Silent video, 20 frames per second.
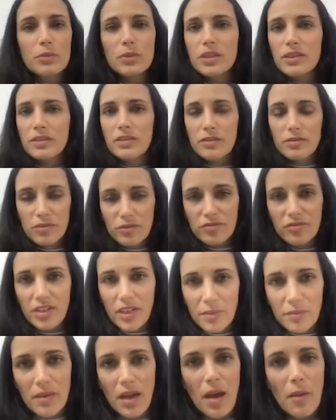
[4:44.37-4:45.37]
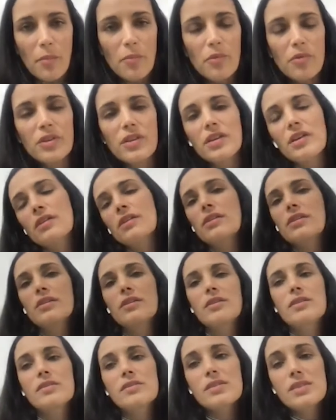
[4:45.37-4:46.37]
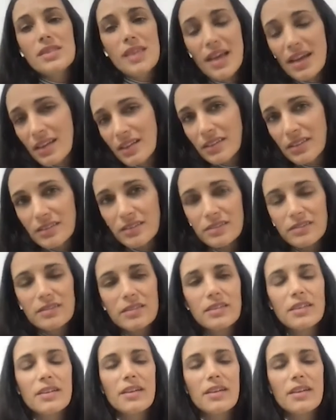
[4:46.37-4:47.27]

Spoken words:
We came up with a design